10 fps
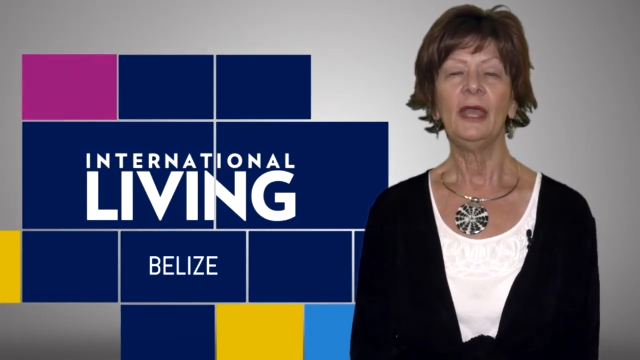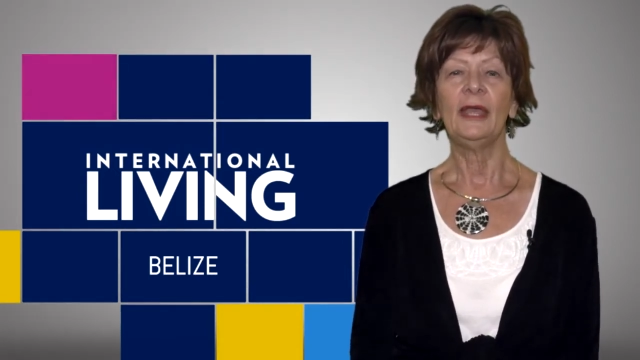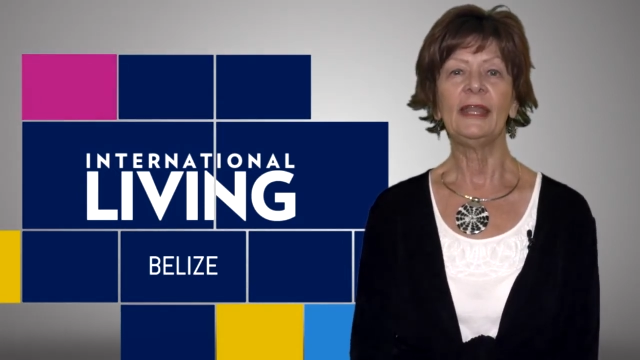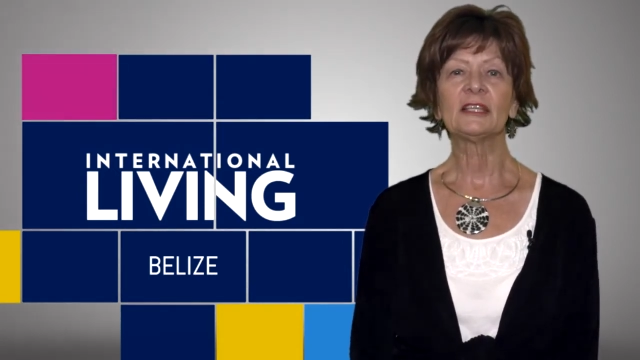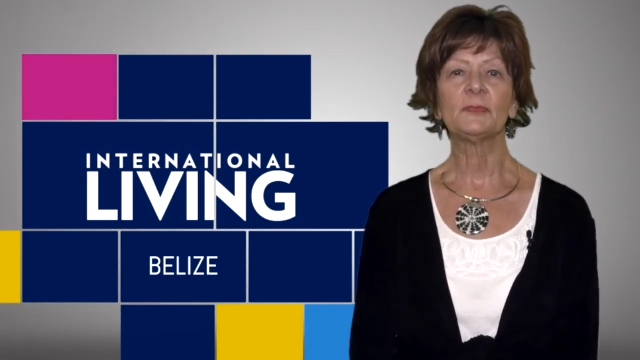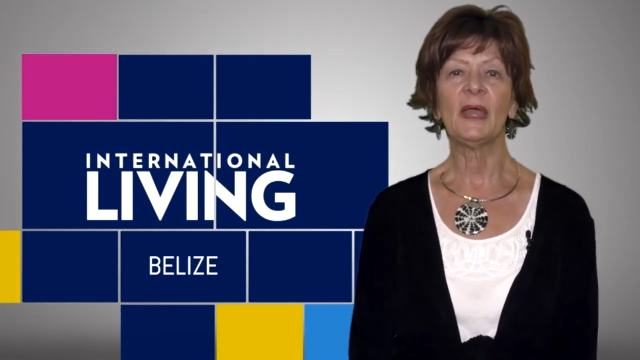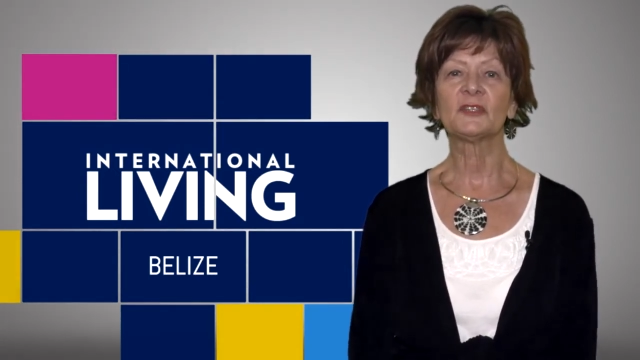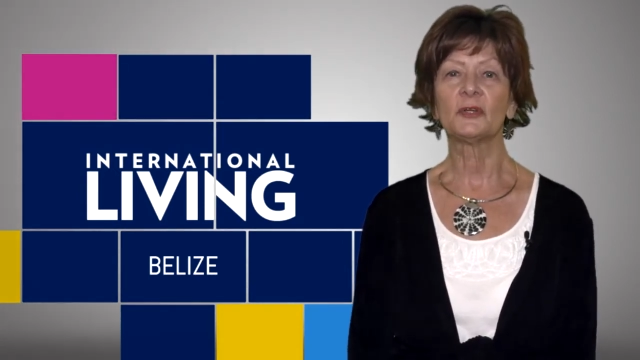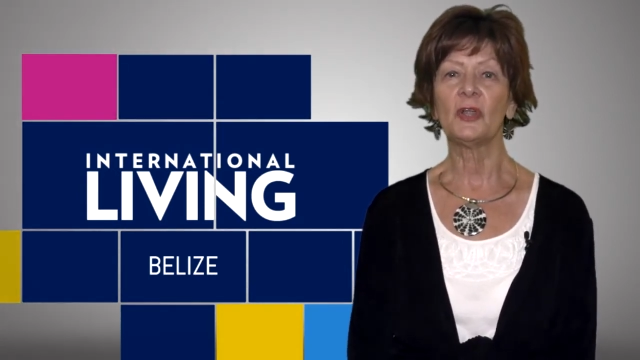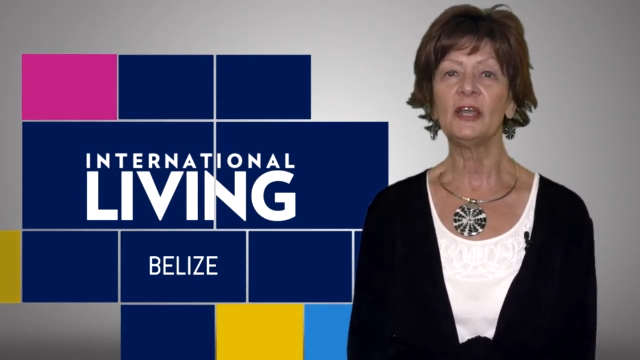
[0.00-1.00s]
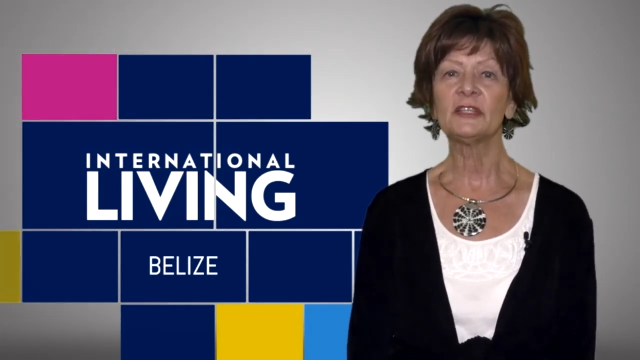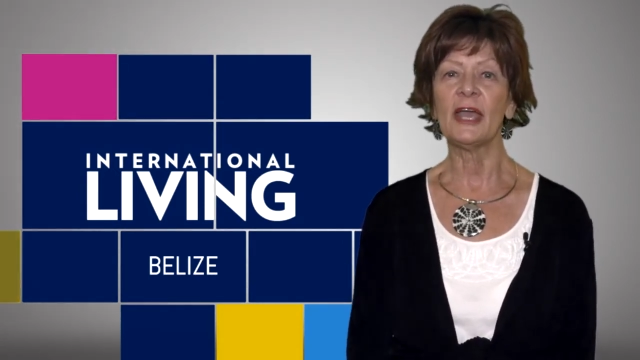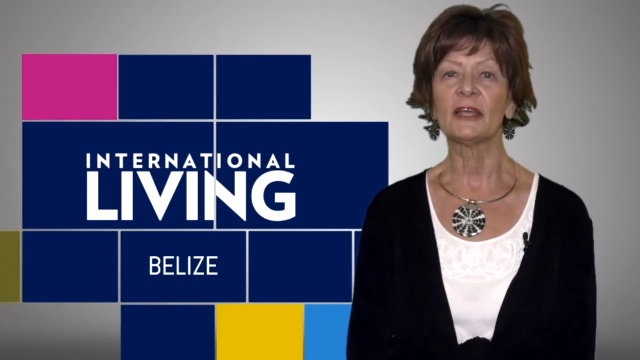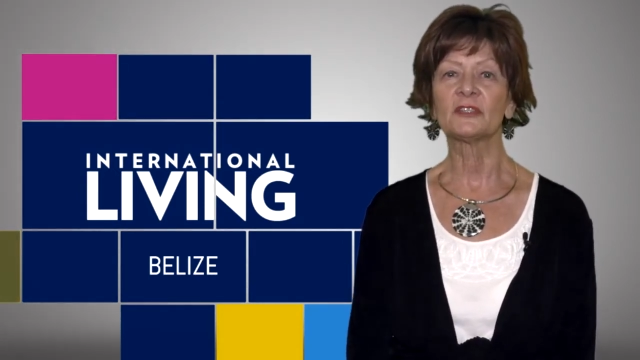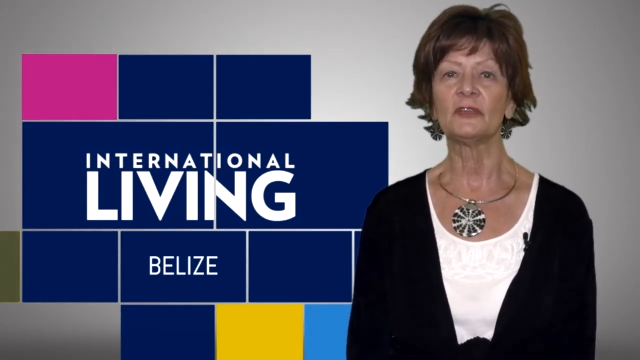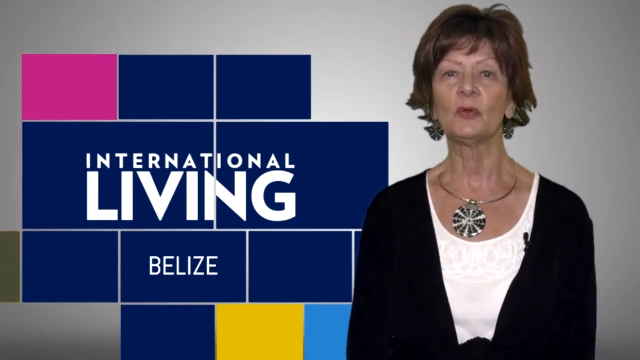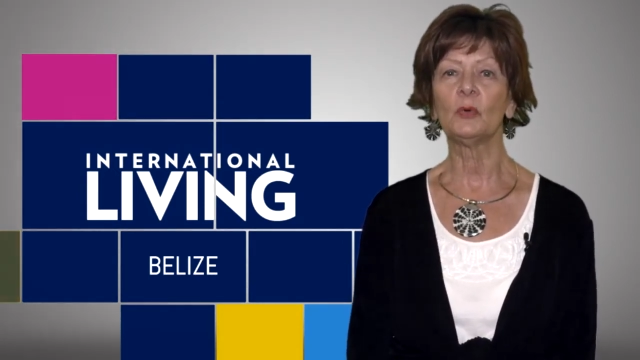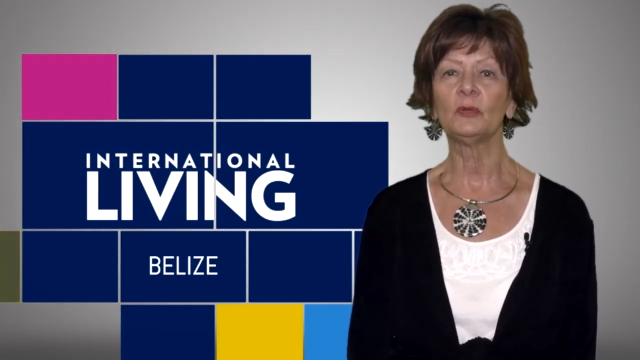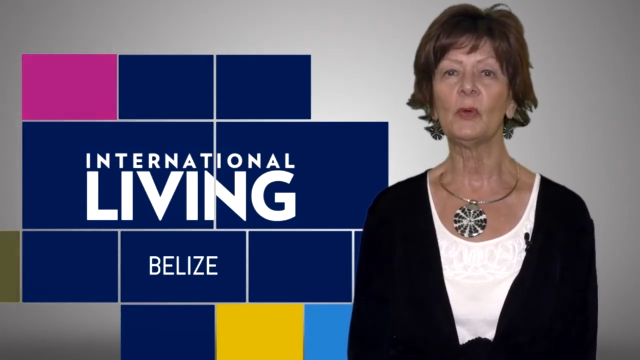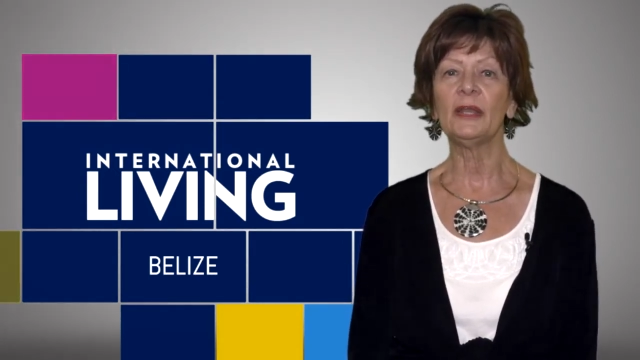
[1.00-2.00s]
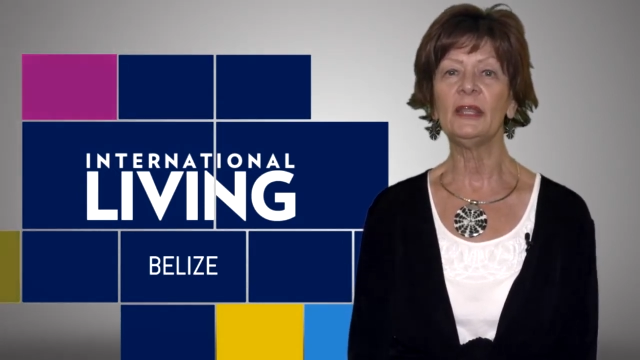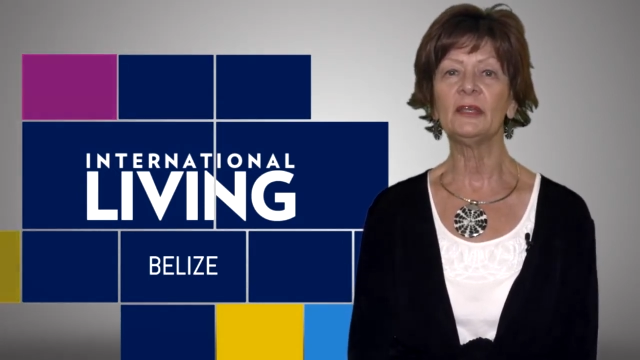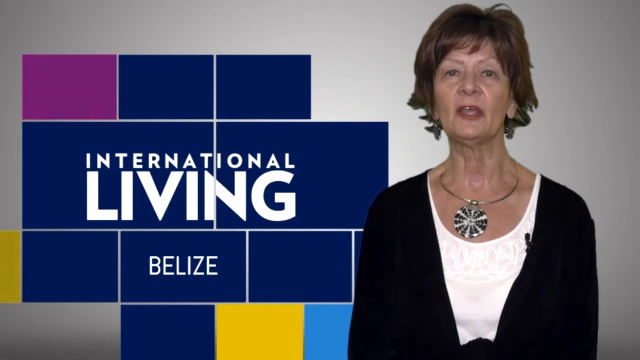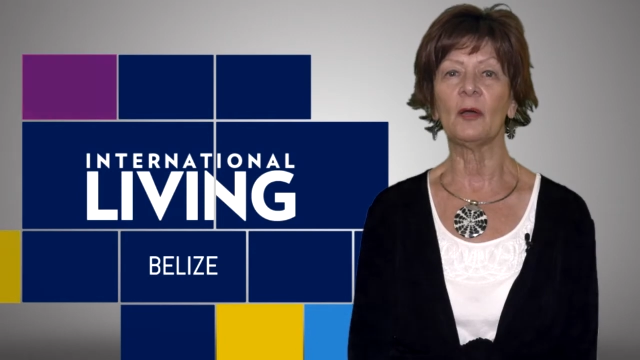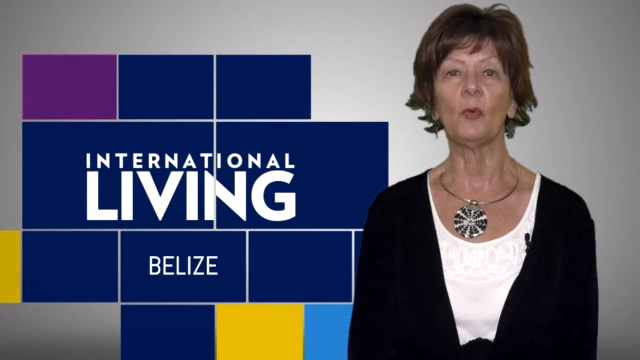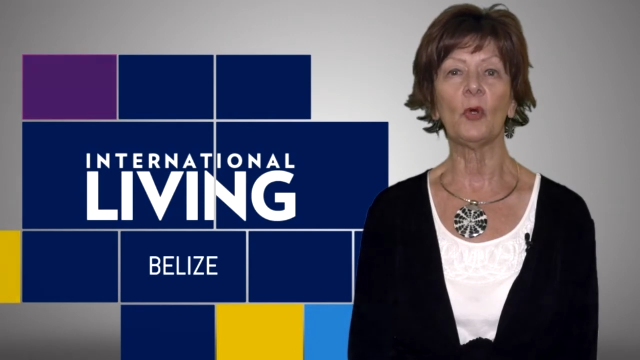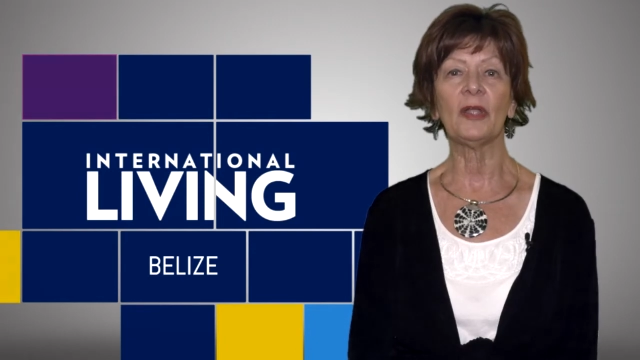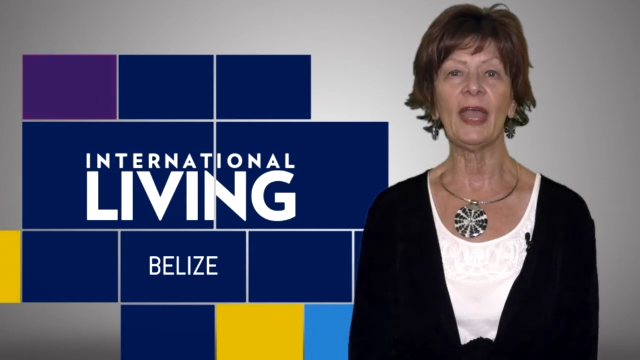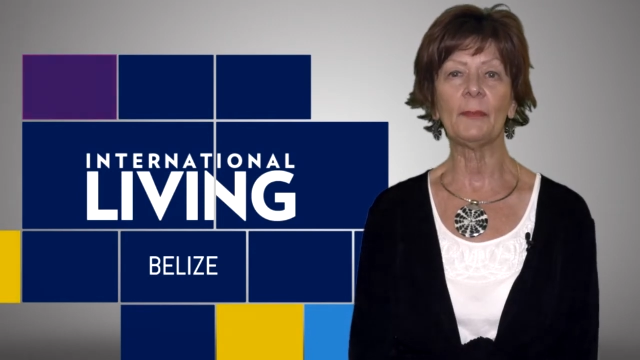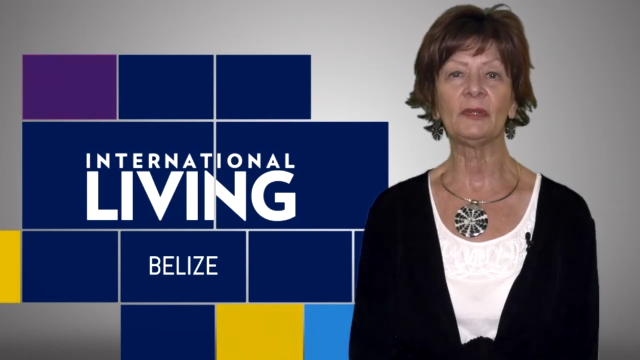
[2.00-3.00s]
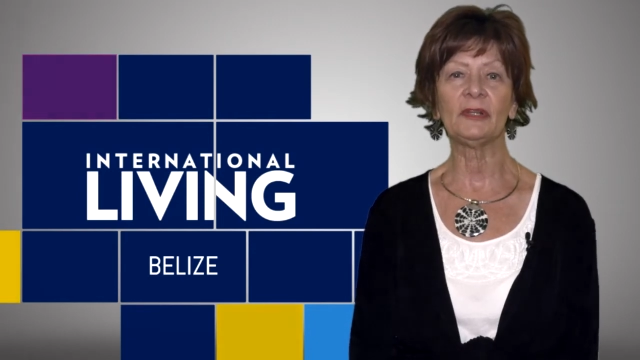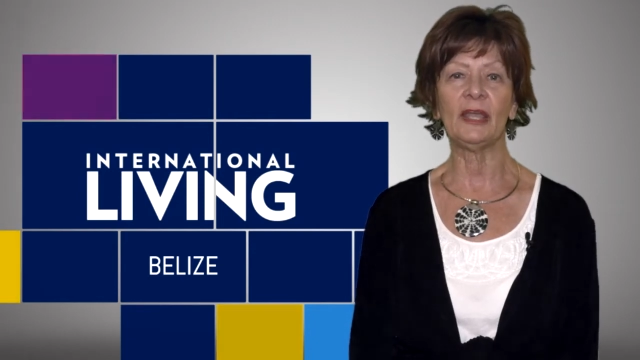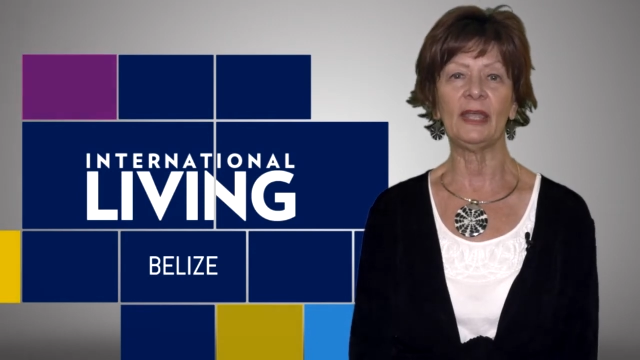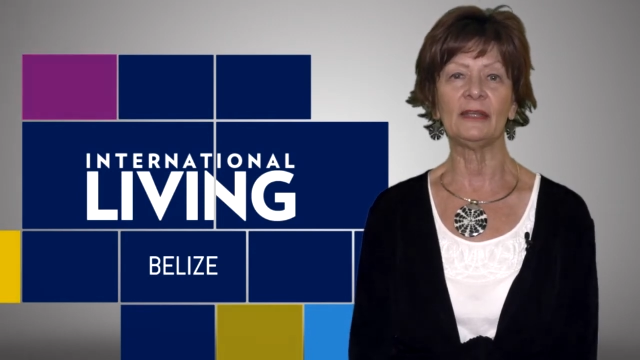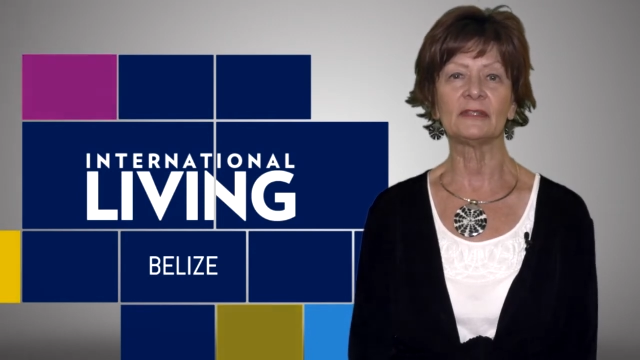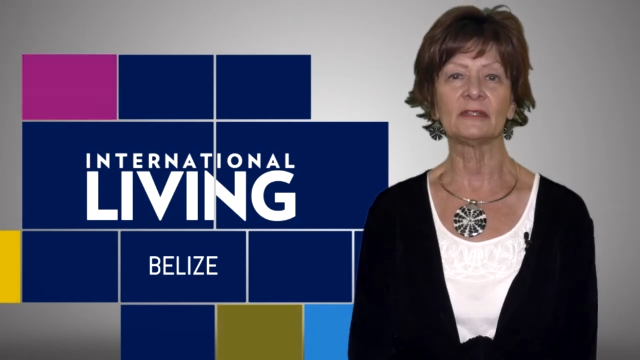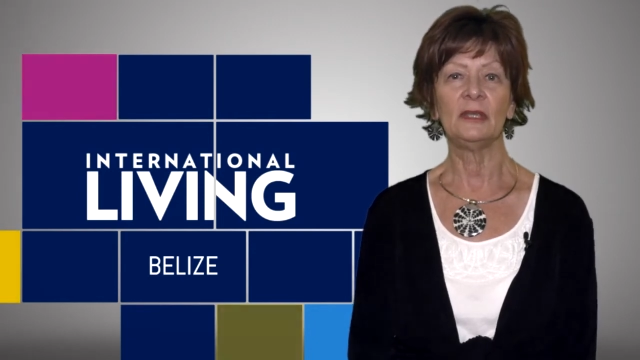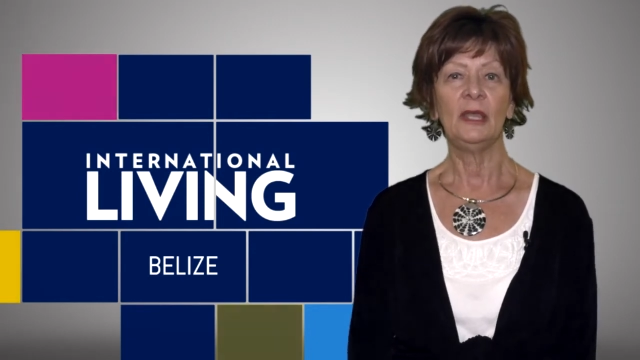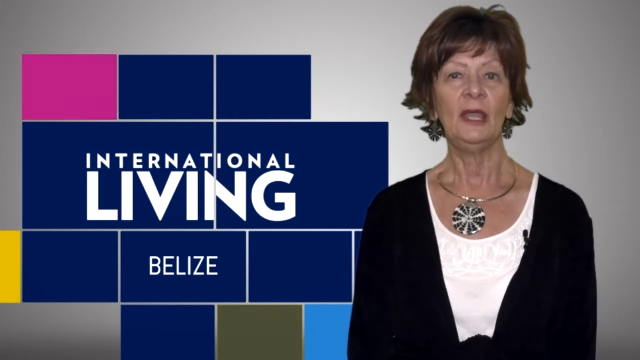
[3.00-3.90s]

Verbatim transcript: and expats are not taxed on their worldwide income or capital gains,